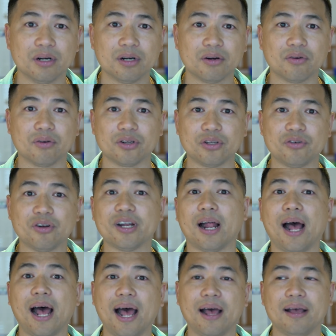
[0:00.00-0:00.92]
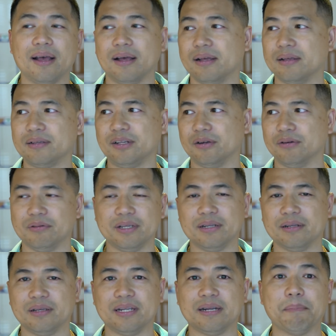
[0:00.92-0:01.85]
or you're in a, you know,
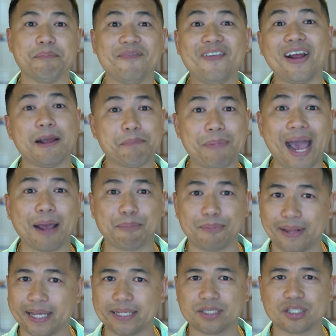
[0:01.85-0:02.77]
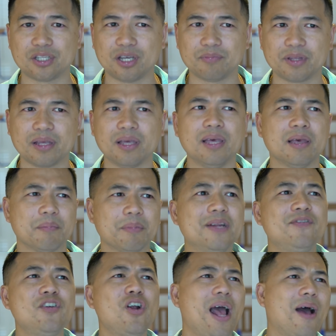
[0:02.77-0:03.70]
in a very bad place or something. But
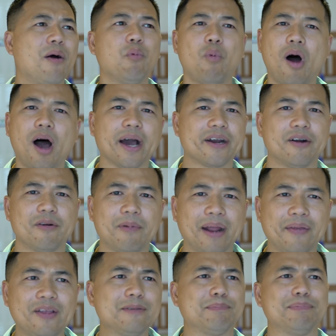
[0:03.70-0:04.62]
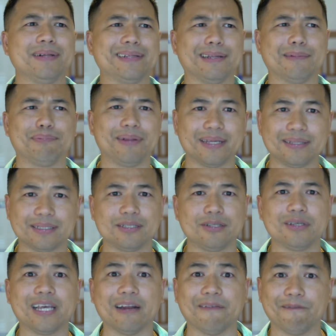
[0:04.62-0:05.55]
if you're out walking around, there's plenty of places you
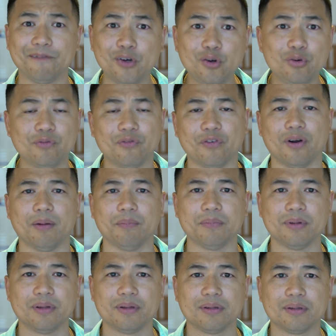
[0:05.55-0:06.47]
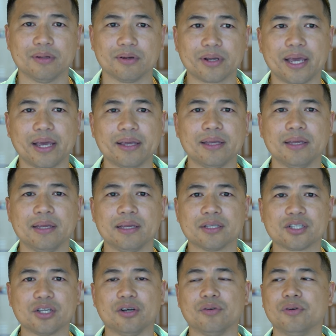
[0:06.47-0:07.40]
can get food from, okay?
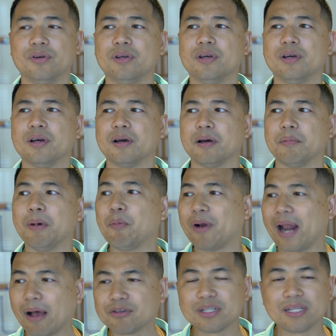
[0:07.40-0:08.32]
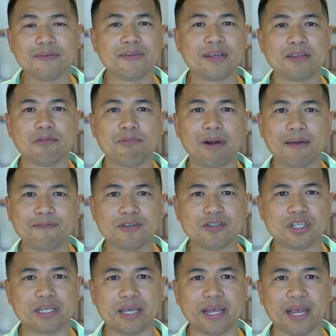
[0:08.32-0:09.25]
So, but when I was living in the
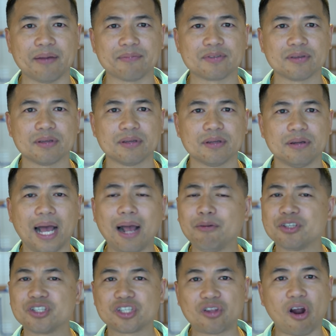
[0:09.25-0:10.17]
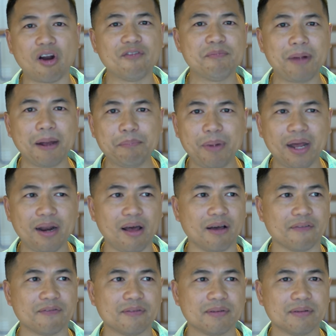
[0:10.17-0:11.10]
refugee camps, I was starving my butt
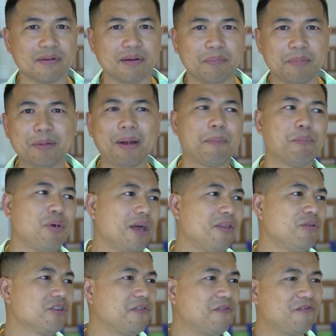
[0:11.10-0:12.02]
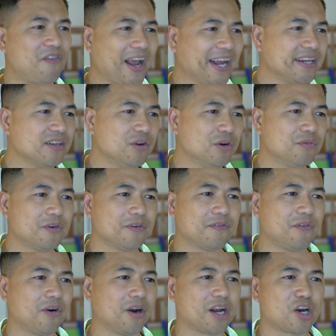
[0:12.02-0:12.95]
off. Me and my brother was fighting over
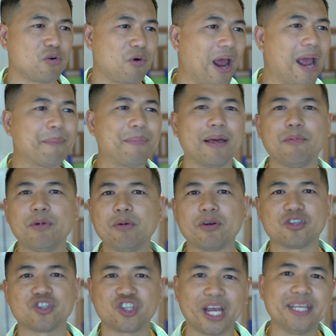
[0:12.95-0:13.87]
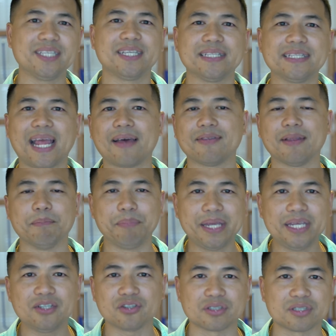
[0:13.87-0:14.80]
for a crab that we were chasing down the
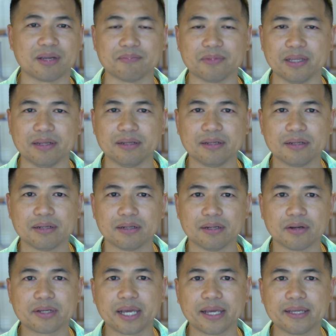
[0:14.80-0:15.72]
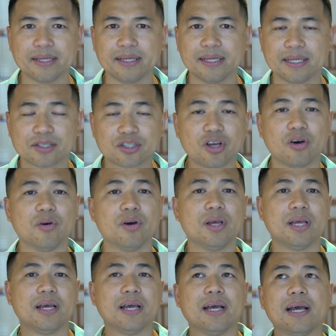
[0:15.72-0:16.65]
beach or something, okay? So
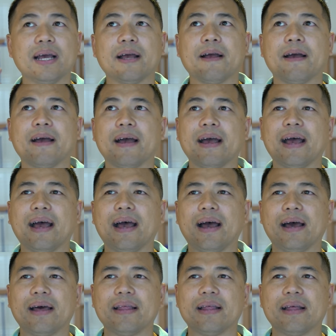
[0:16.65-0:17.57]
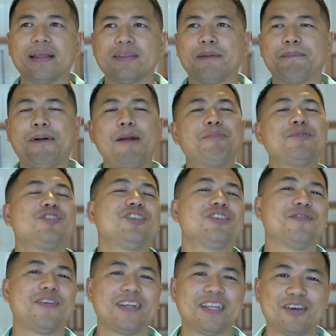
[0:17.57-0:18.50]
the purpose of
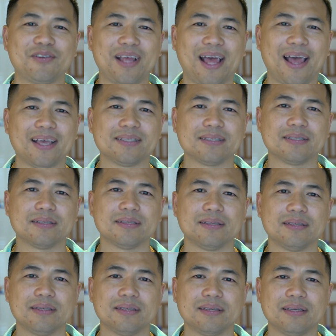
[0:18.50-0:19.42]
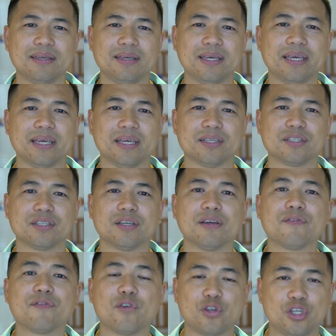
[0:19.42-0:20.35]
this video, guys, is
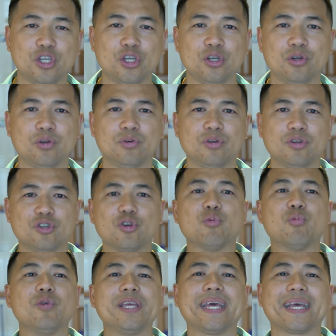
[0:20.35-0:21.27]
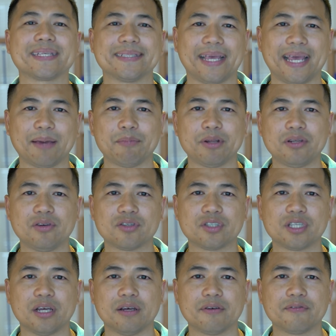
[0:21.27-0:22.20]
for you to re-examine
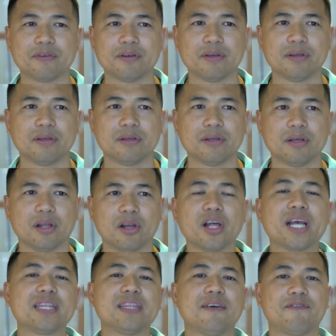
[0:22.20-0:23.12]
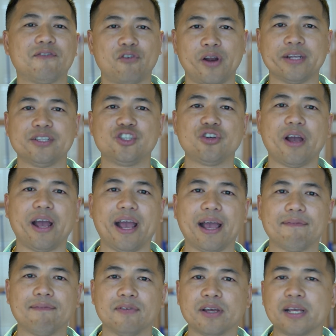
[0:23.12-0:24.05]
yourself. Look at the friends you
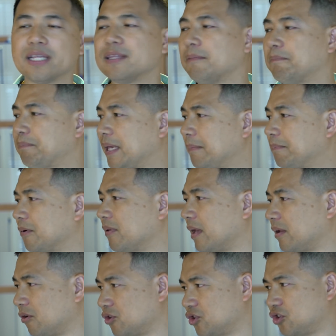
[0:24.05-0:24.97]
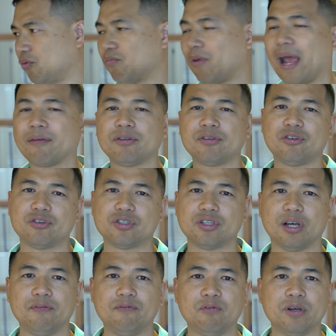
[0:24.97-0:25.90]
have. Look at the people that you're surrounding
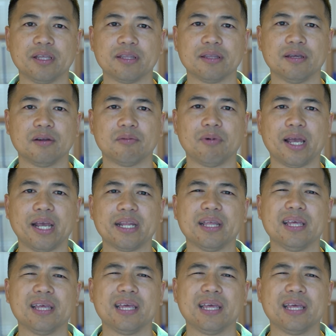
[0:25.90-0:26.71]
yourself with, right?